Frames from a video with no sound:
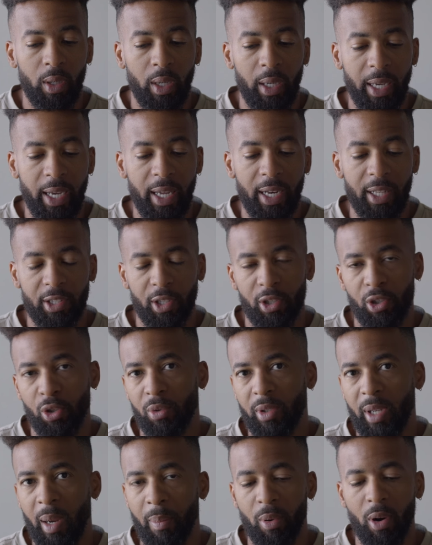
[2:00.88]
again, it's a
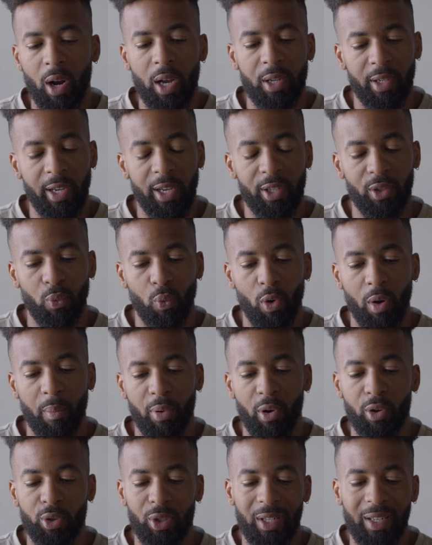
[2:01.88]
two-step process. One
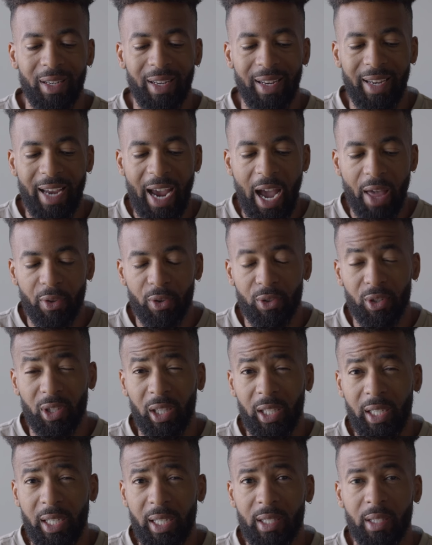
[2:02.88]
person gathers the
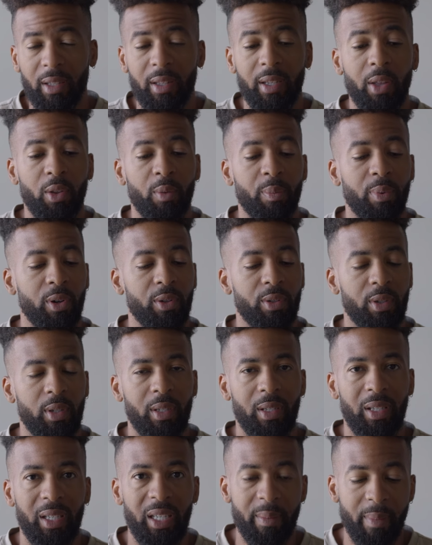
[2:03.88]
leads and the other
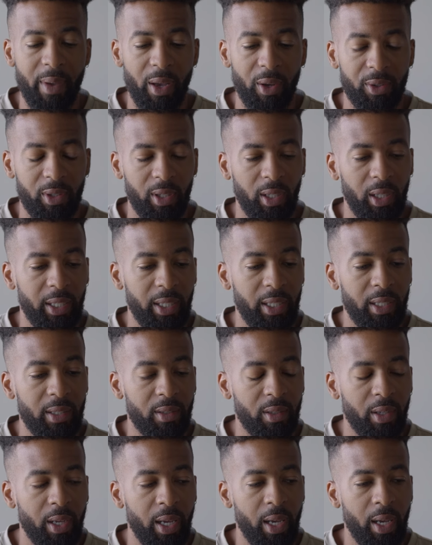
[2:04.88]
person emails the
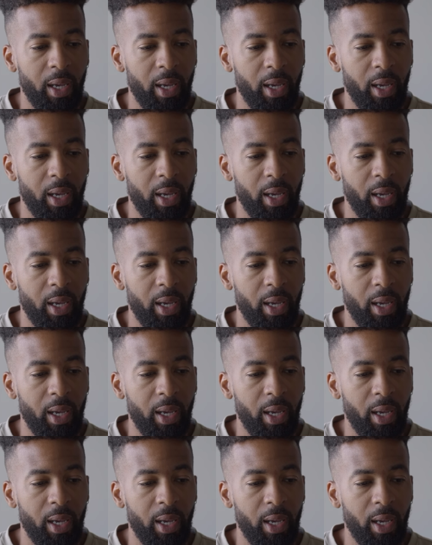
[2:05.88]
leads.